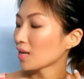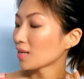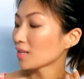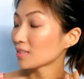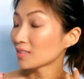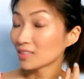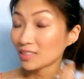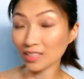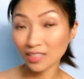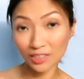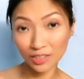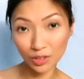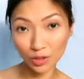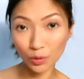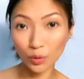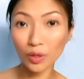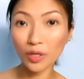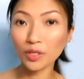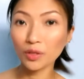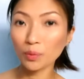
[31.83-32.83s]
since
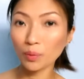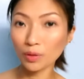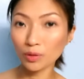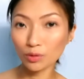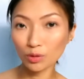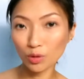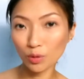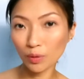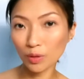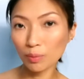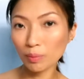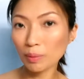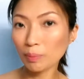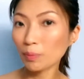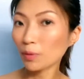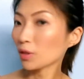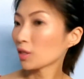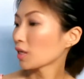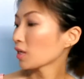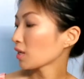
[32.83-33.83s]
you are the one who's going to be
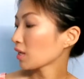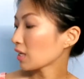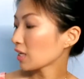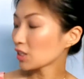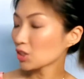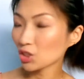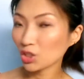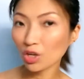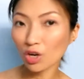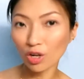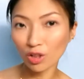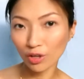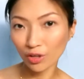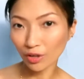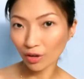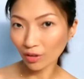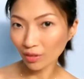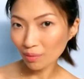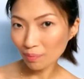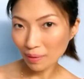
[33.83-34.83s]
putting each color
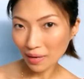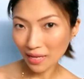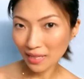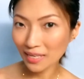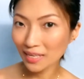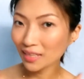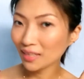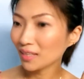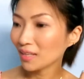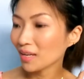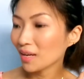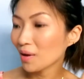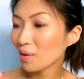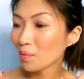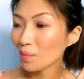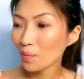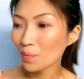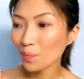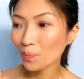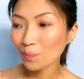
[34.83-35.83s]
on the palette,
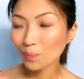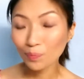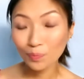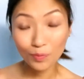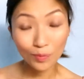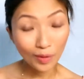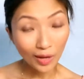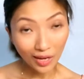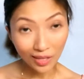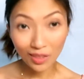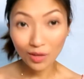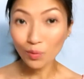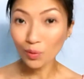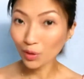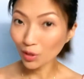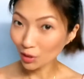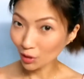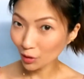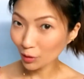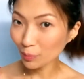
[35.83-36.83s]
I think
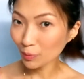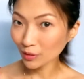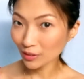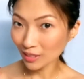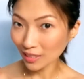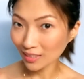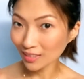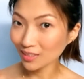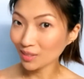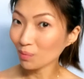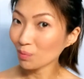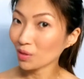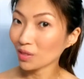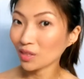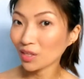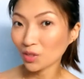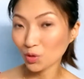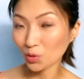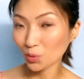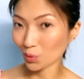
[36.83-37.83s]
100% is something
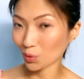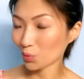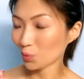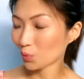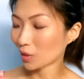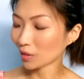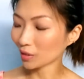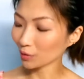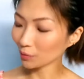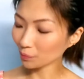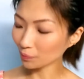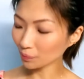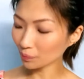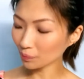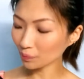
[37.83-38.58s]
that you would want.